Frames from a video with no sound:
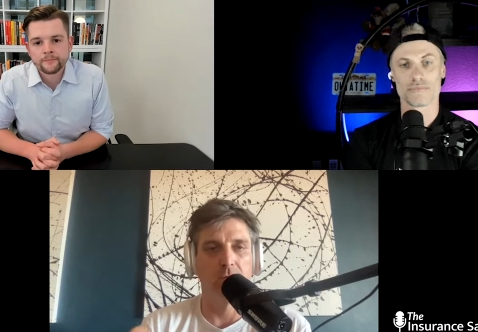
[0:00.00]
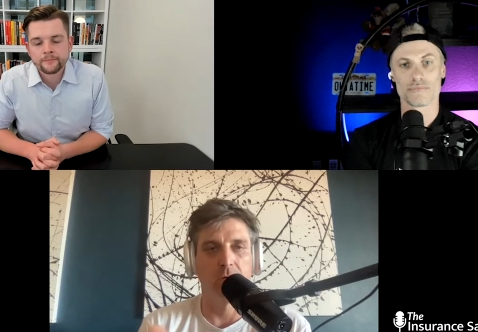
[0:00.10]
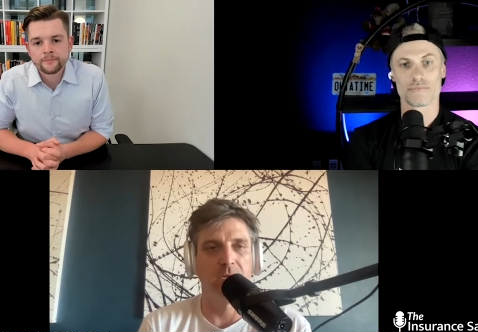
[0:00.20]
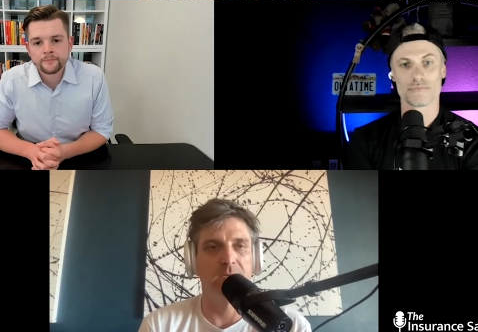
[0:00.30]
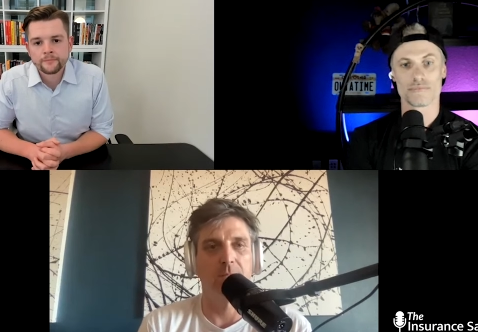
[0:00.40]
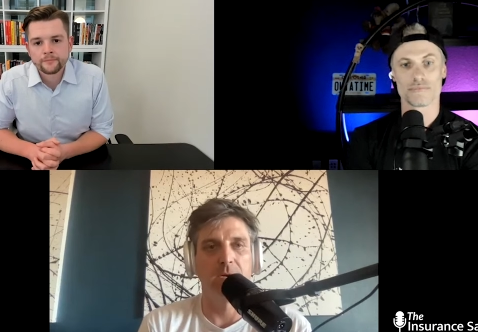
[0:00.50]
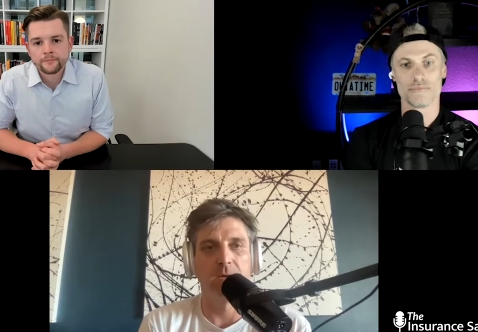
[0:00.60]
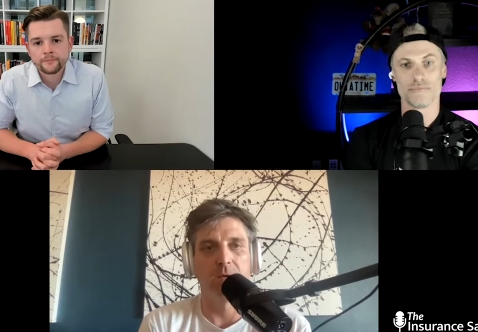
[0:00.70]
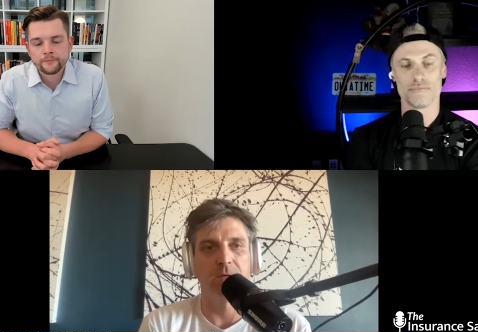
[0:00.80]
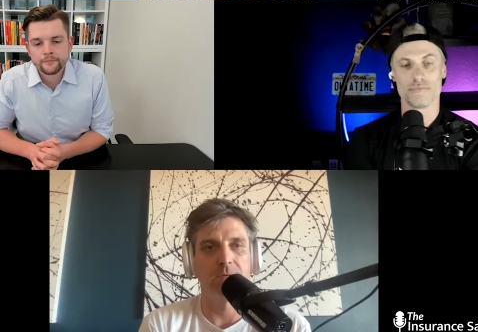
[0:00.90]
Speaker 1: or get
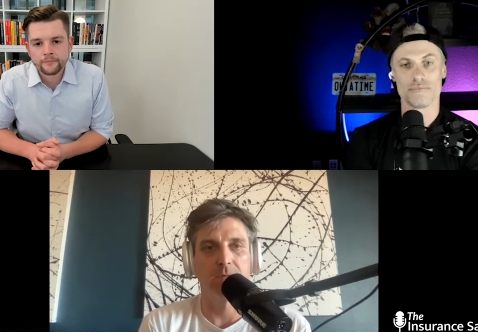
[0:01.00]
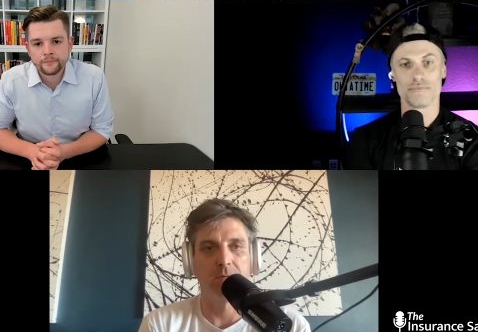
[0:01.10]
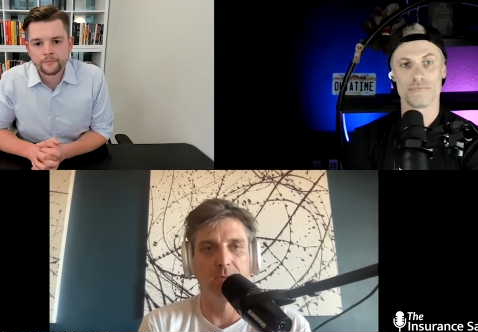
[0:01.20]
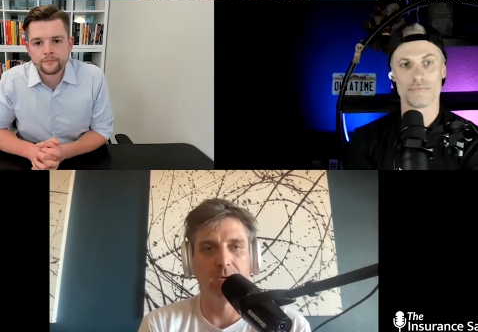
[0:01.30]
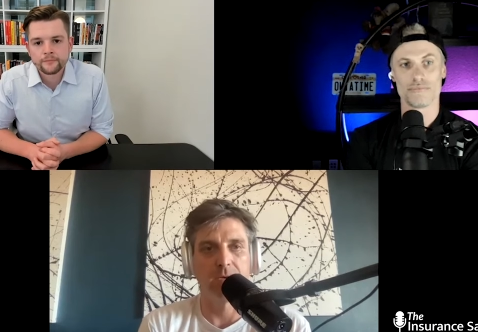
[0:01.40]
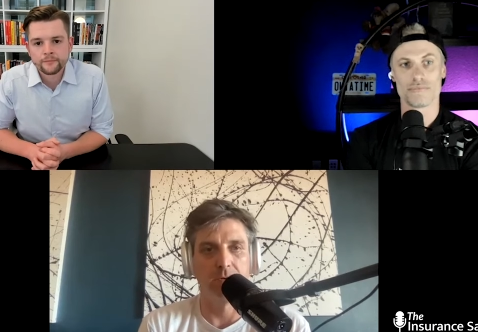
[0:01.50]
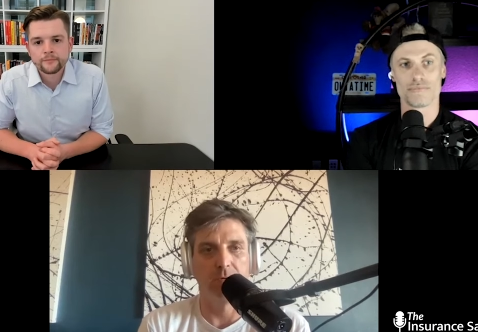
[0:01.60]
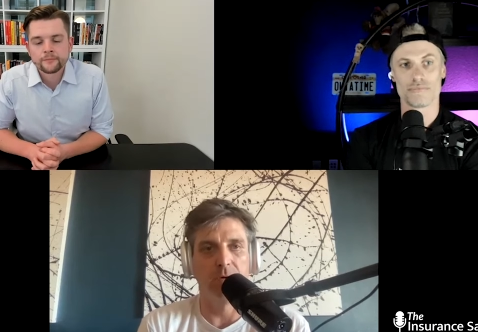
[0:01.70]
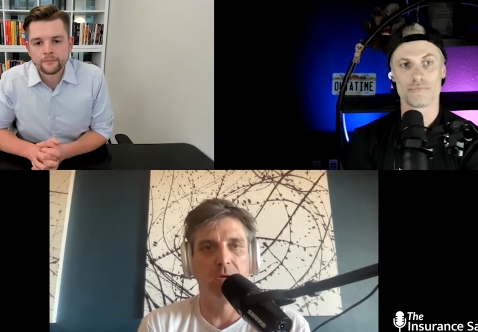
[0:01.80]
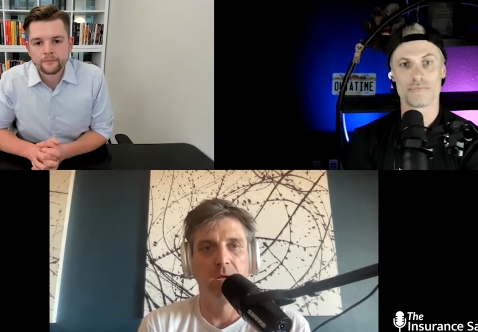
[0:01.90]
somebody else that can
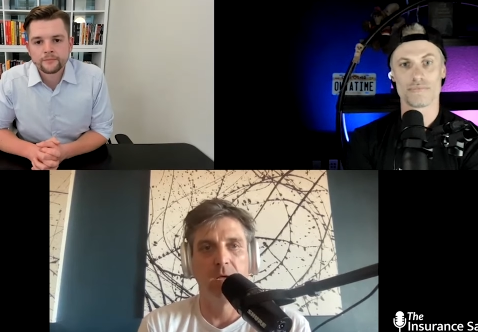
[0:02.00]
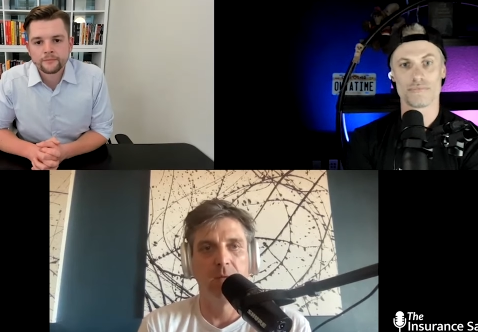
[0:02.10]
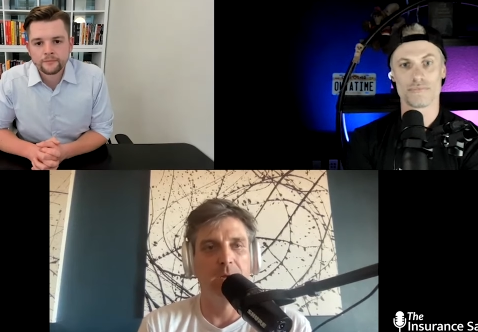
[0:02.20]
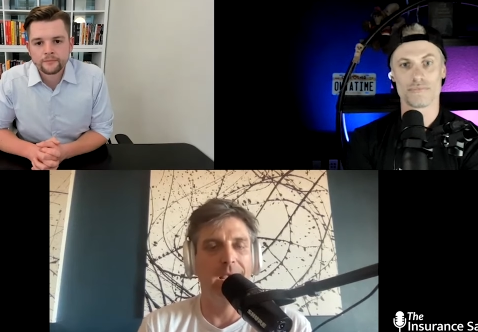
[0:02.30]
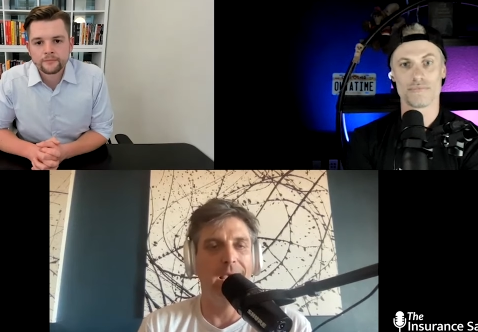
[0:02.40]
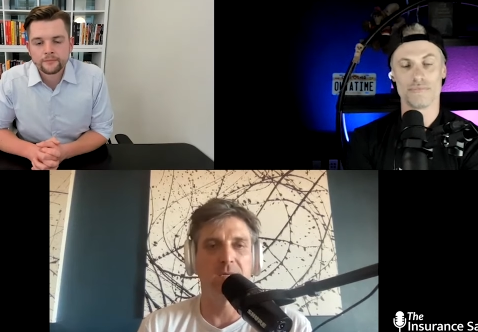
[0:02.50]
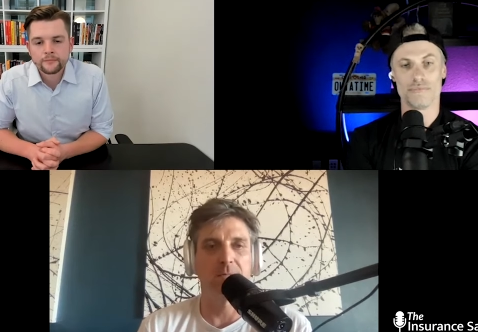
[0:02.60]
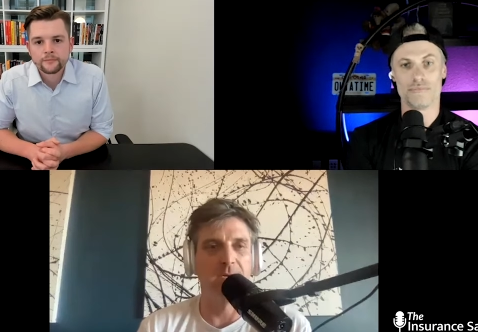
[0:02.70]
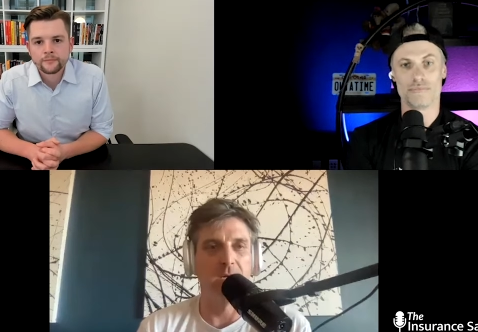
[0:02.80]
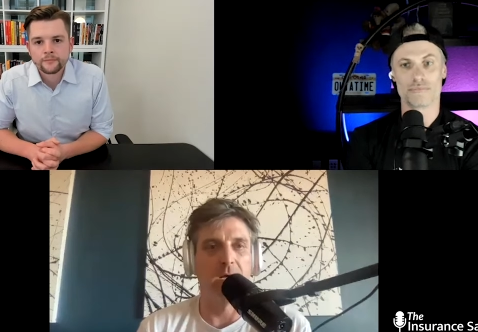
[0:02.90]
do it, but it has
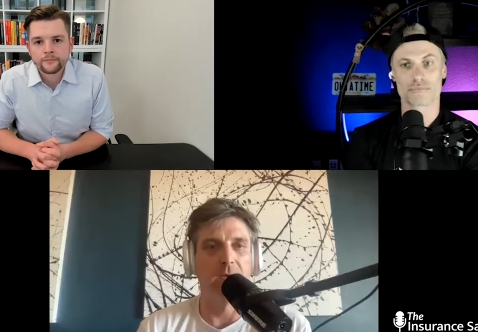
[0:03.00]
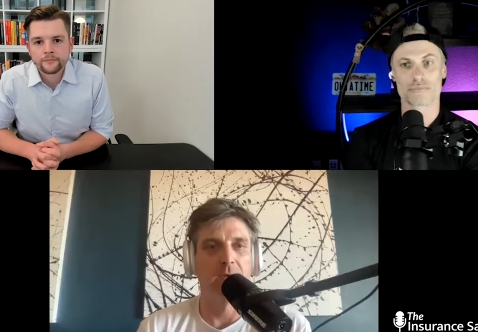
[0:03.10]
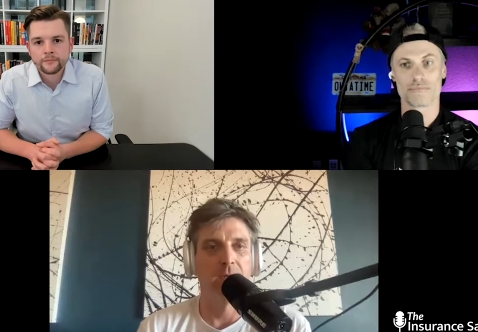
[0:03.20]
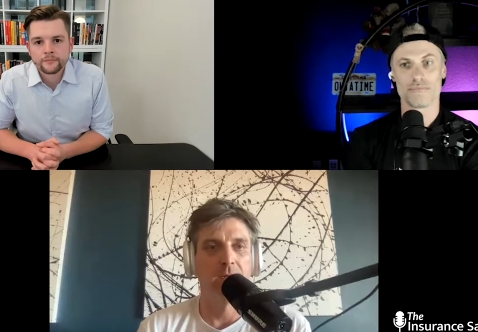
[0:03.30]
to be done